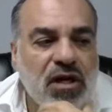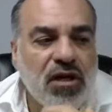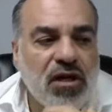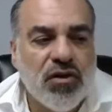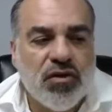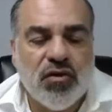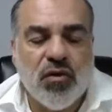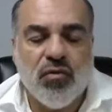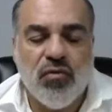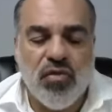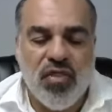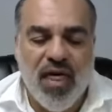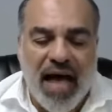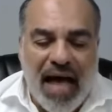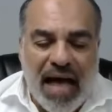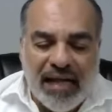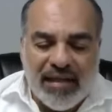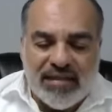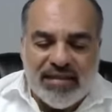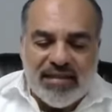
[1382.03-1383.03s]
So
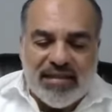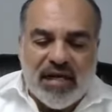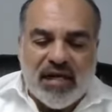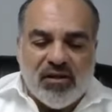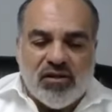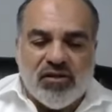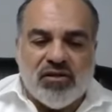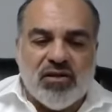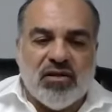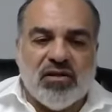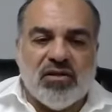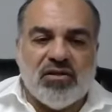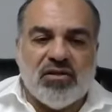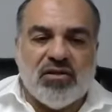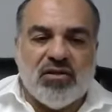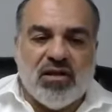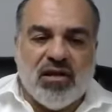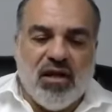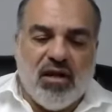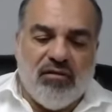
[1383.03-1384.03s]
that tells
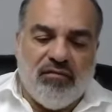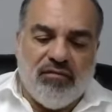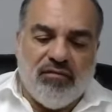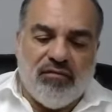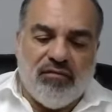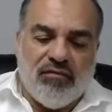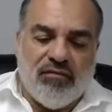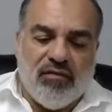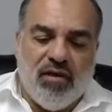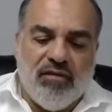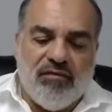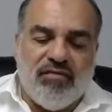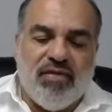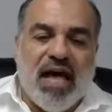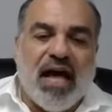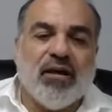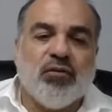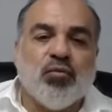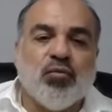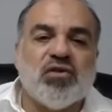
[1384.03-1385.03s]
us if
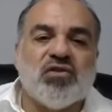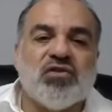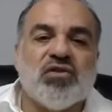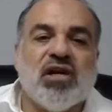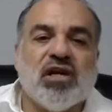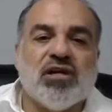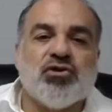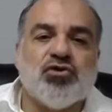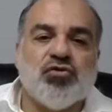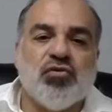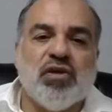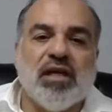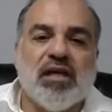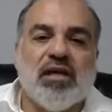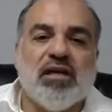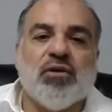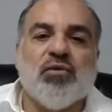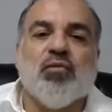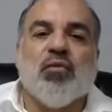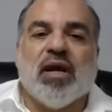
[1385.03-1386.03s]
that was not
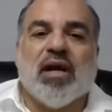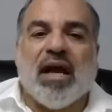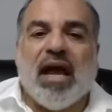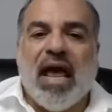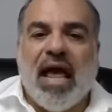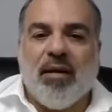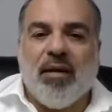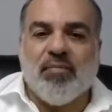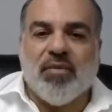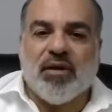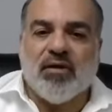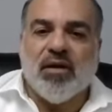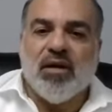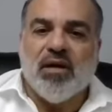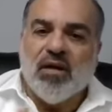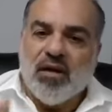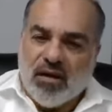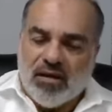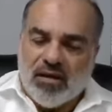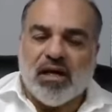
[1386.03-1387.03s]
treated, what happened.
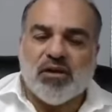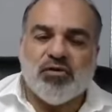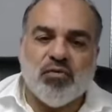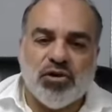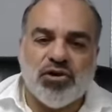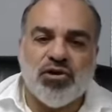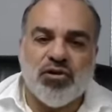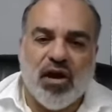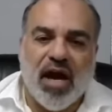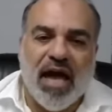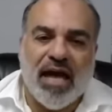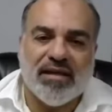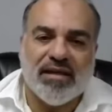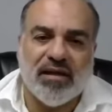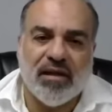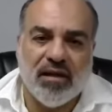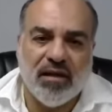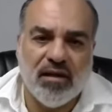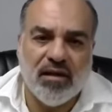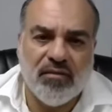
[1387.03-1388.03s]
And that's what you're
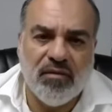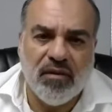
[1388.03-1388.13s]
asking.